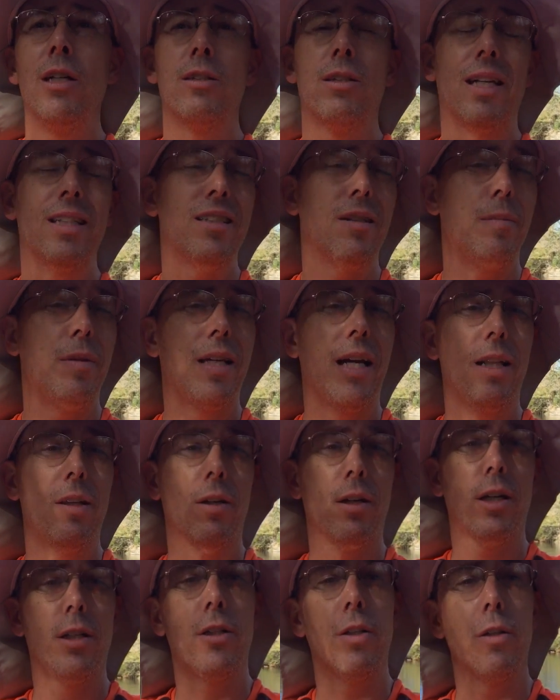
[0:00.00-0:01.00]
So that's something you gotta
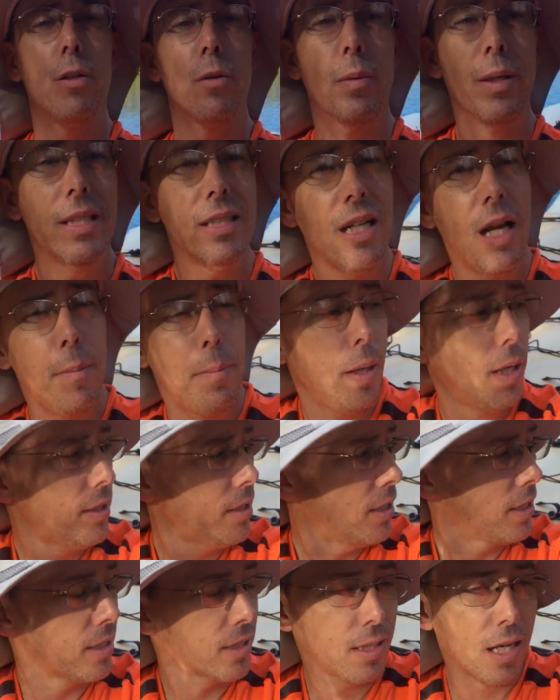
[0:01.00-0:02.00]
look into. The reason I bought
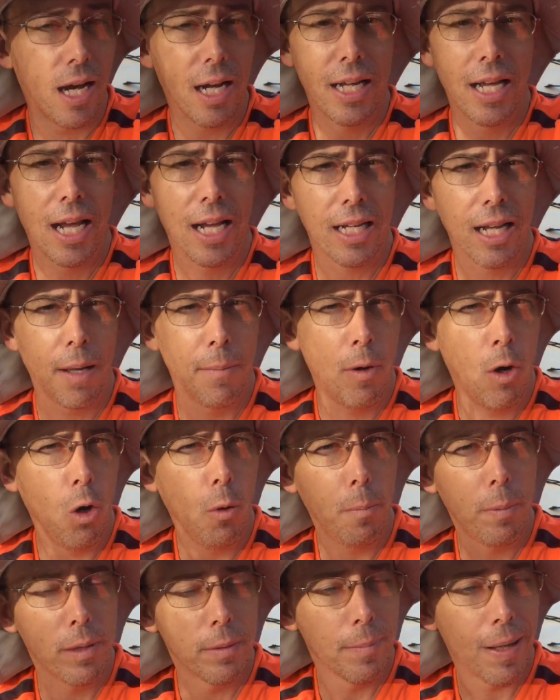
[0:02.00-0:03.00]
this kayak, I'm
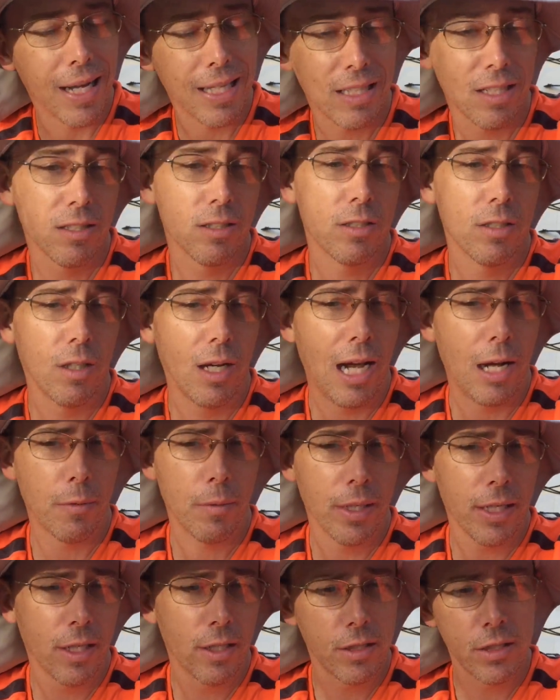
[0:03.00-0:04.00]
hoping back there's little
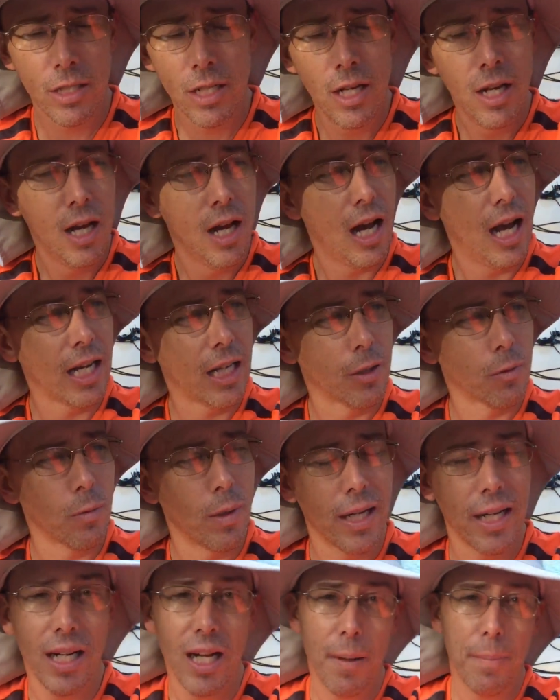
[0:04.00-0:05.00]
outriggers, I can
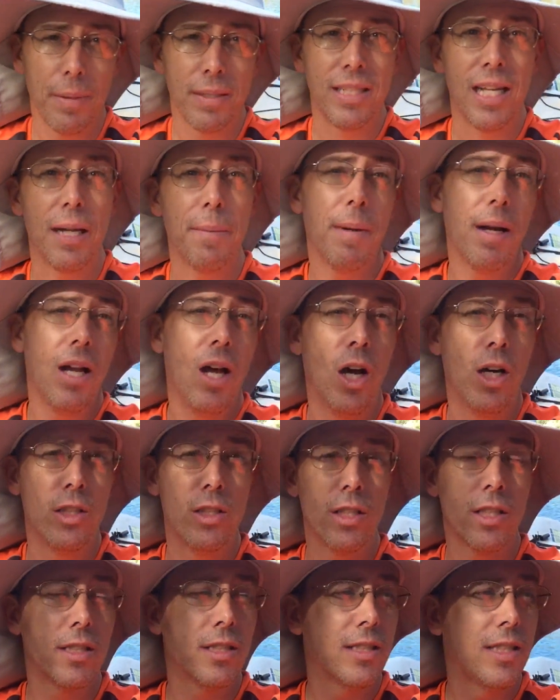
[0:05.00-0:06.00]
rig it up and take my
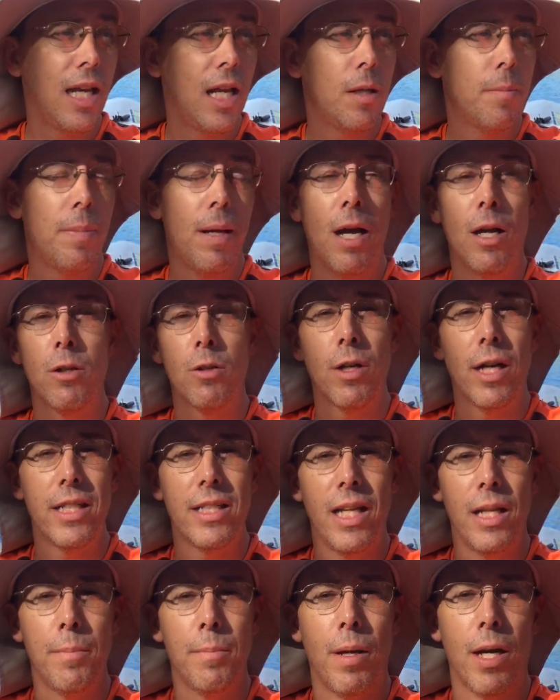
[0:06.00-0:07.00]
110 pound Great
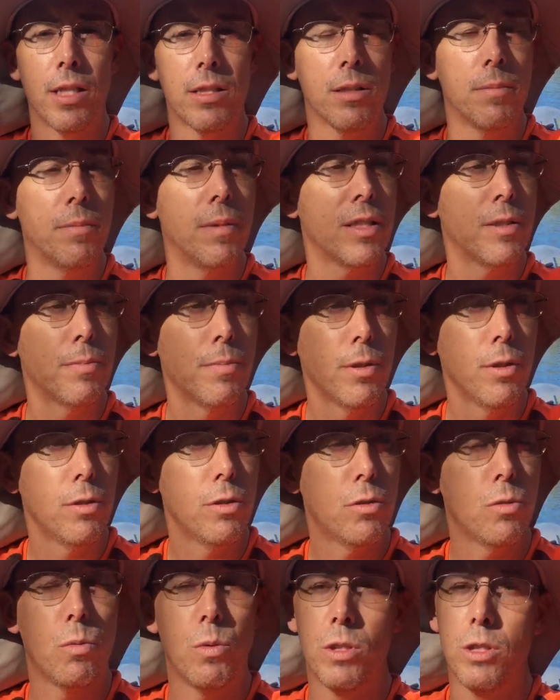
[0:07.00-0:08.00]
Dane Boxer Mix
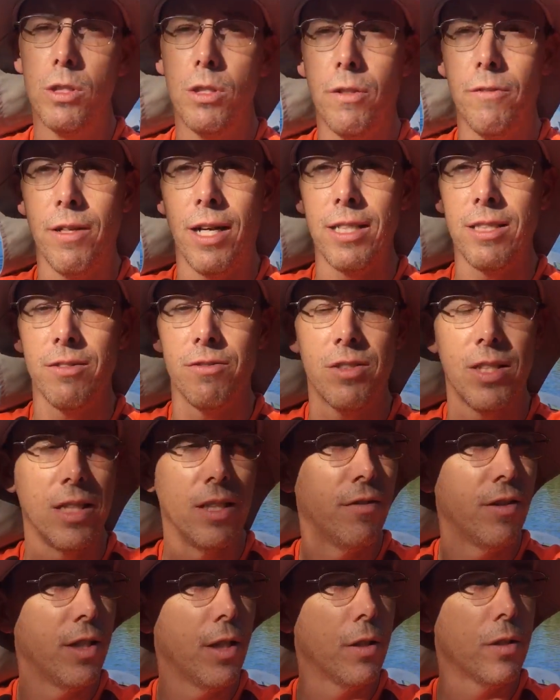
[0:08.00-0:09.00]
Bruce, which you guys have seen
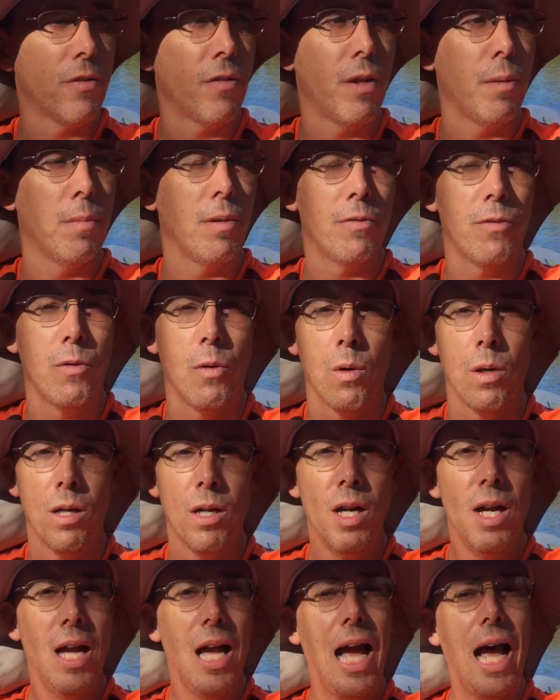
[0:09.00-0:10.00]
the videos of him before,
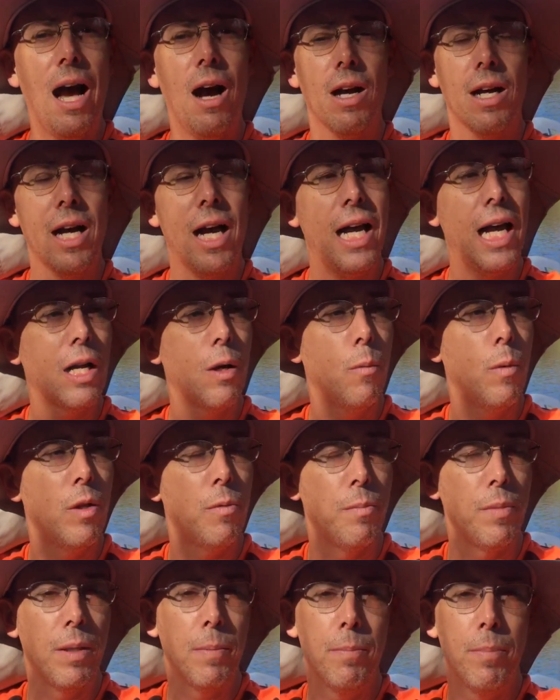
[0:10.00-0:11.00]
out kayaking
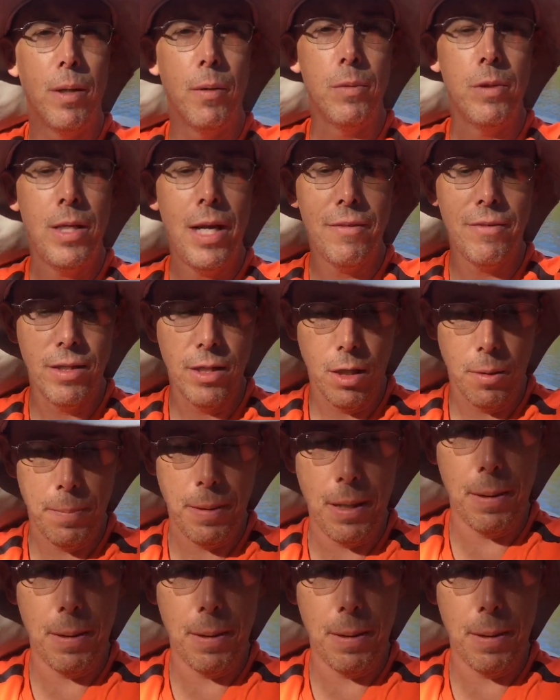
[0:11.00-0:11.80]
with me. But when you have the little